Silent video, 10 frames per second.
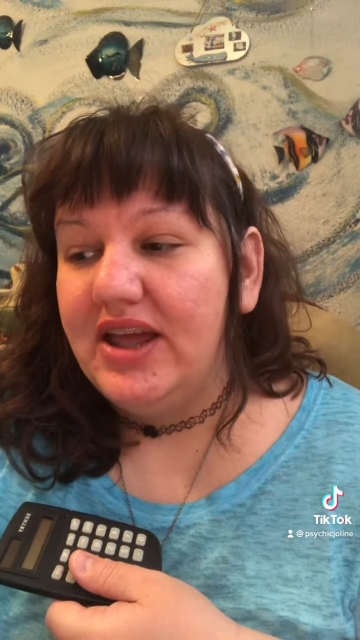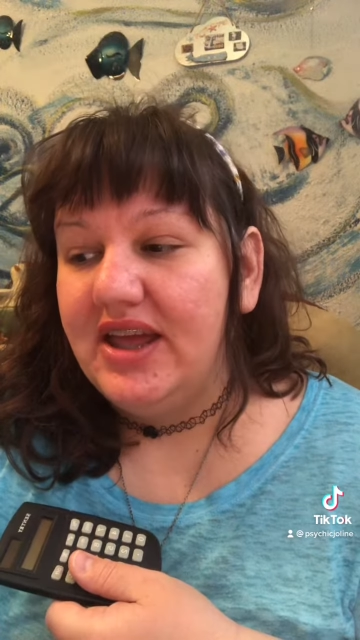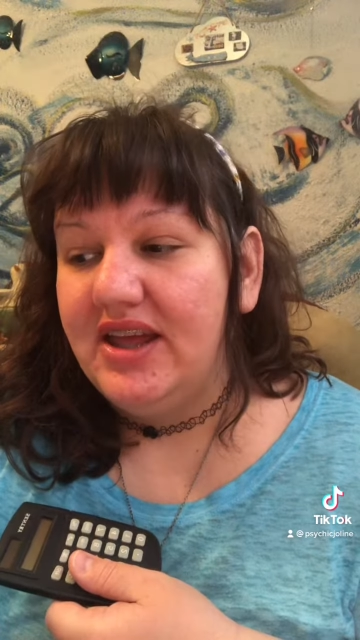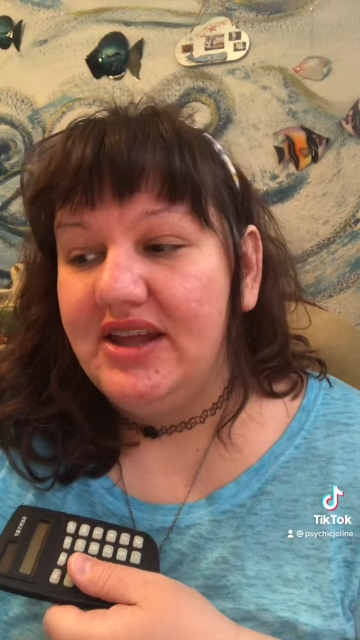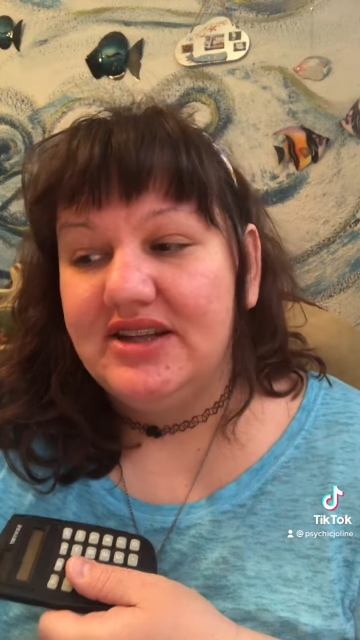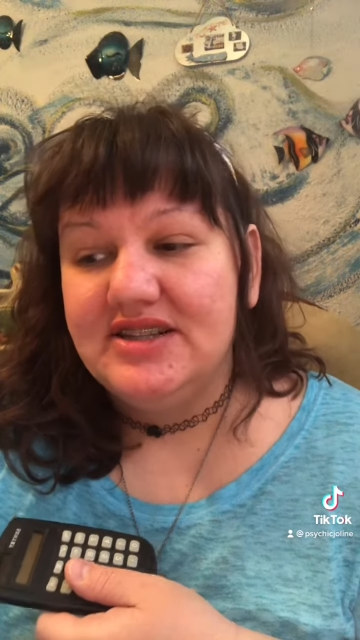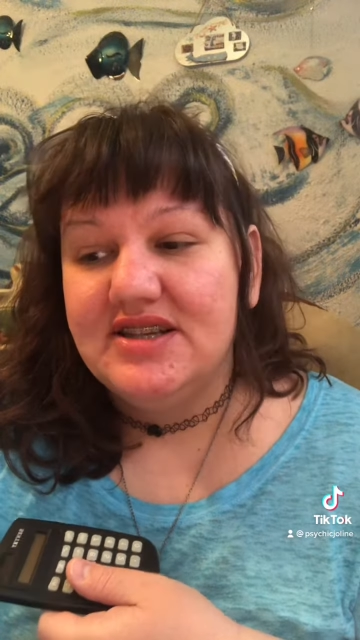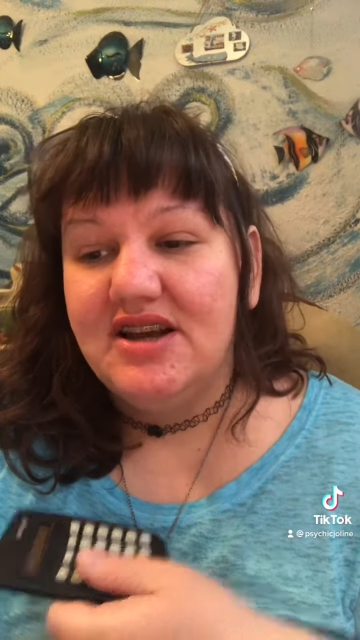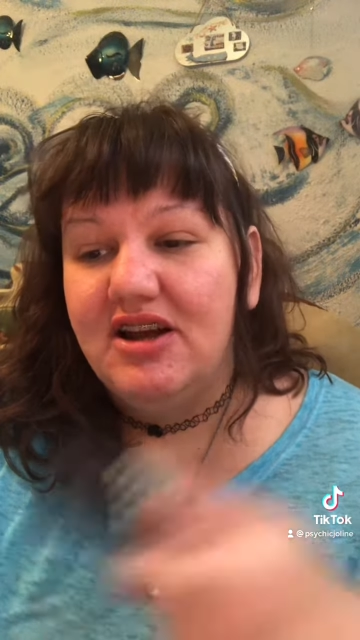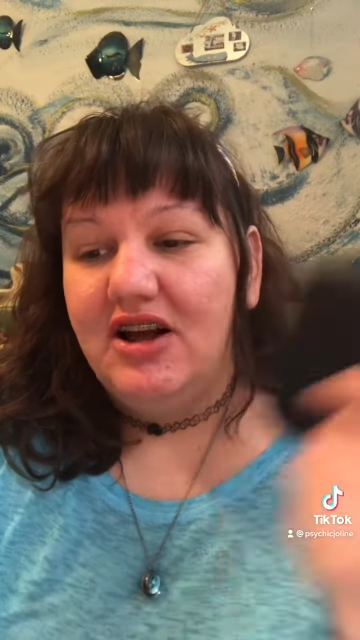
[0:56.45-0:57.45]
And
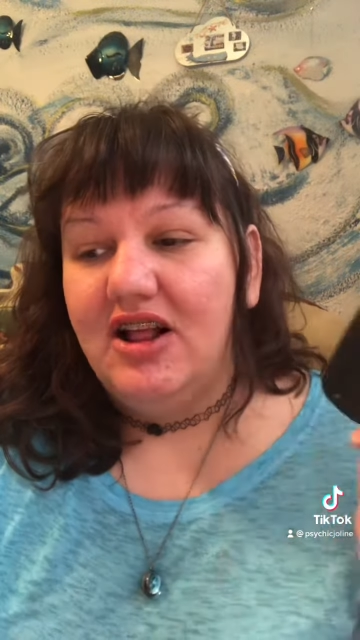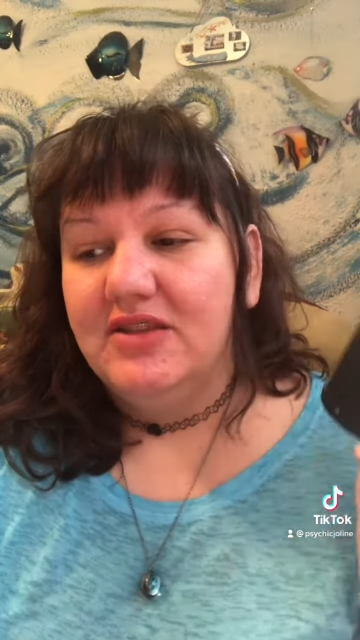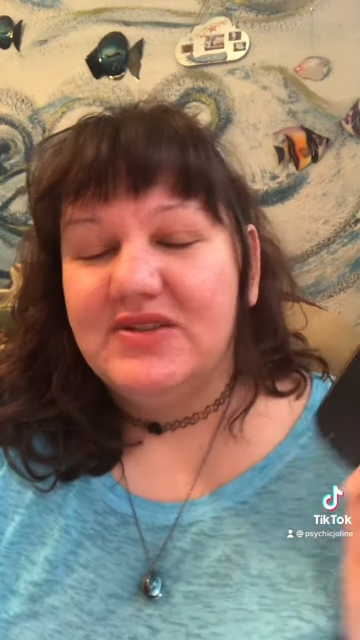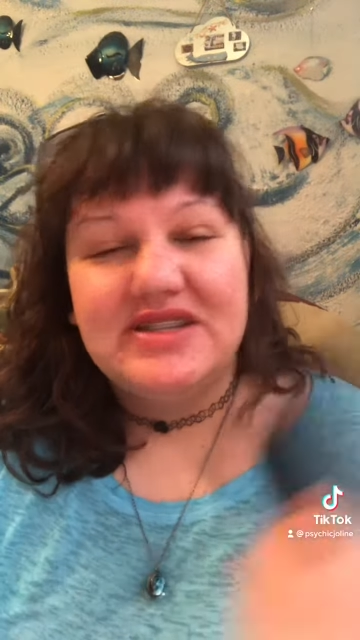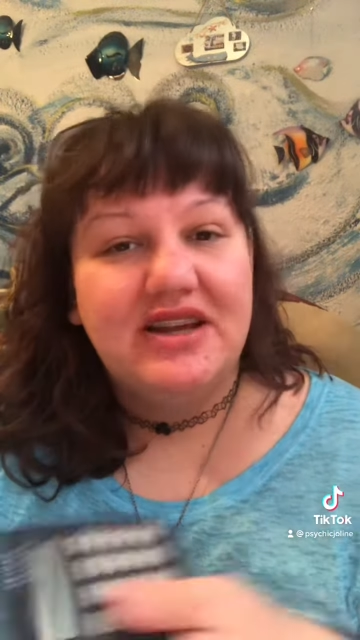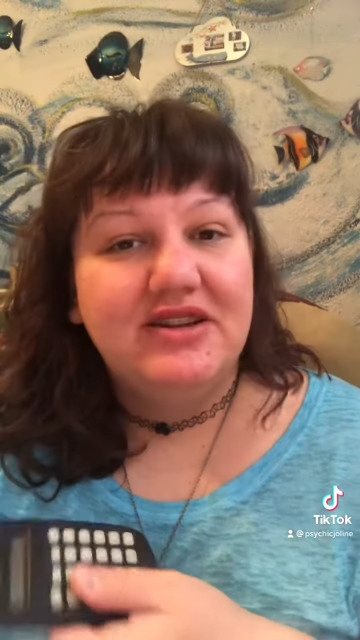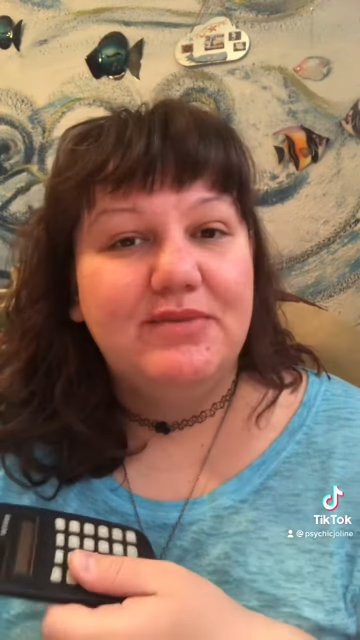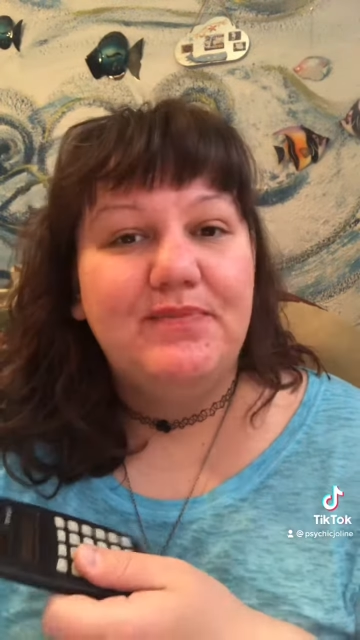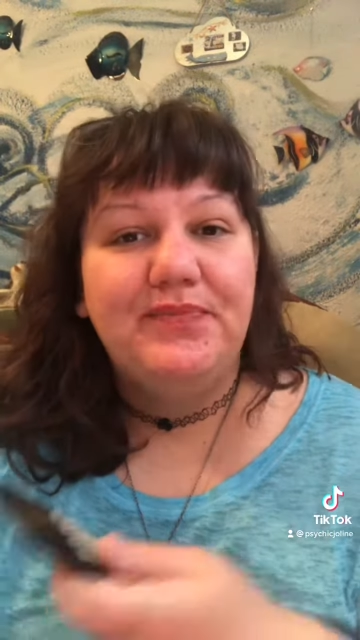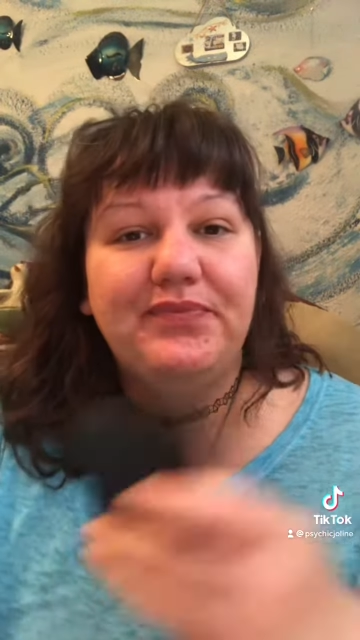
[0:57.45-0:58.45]
all of a sudden,